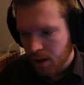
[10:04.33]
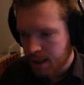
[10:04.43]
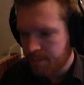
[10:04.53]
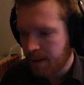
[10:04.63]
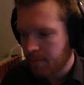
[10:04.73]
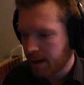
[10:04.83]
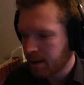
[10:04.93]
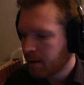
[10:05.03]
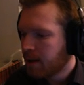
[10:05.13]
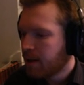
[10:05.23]
Keep that in
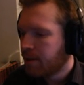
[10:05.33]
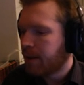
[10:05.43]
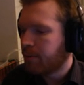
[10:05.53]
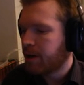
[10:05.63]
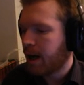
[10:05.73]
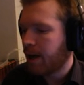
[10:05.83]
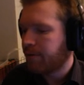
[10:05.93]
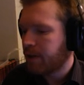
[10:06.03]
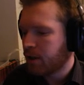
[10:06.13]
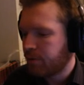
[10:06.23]
mind. Then we
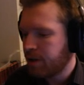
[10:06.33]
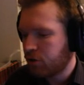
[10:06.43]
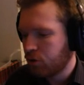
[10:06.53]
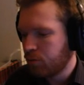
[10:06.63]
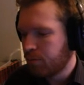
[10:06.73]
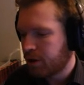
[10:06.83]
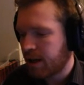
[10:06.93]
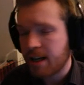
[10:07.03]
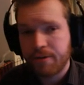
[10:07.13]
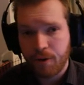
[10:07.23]
have increase
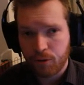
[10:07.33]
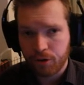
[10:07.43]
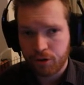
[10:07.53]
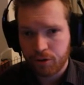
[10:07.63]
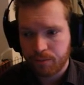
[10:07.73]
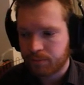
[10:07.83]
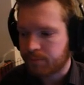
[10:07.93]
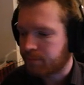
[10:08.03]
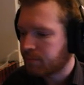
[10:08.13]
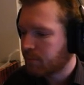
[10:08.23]
zoom/focus,
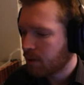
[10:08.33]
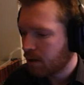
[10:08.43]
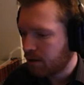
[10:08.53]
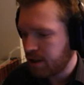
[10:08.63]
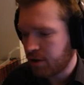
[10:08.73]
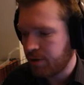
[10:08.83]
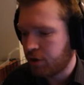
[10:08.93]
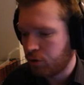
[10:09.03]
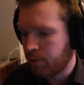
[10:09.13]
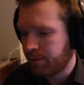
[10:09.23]

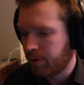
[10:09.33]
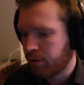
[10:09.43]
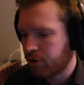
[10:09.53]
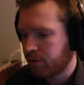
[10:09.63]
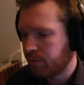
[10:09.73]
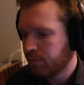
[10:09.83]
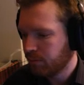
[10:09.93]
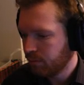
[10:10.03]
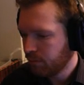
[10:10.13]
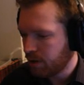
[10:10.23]
decrease zoom and focus,
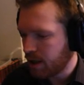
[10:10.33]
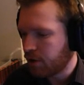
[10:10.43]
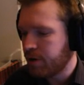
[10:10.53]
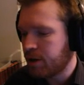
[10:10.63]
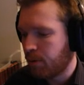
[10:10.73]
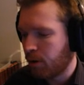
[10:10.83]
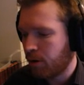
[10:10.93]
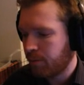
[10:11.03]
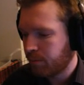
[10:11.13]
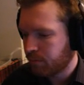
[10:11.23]
increase
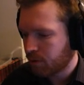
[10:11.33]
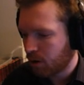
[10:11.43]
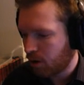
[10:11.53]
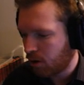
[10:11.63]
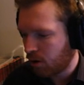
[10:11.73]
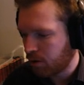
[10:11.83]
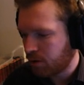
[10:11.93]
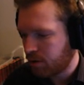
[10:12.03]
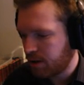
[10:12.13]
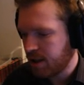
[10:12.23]
blur,
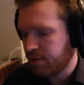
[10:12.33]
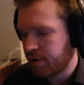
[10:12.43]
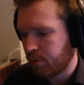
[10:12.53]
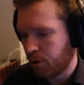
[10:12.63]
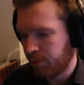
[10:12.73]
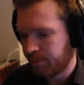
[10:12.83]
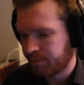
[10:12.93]
or decrease blur.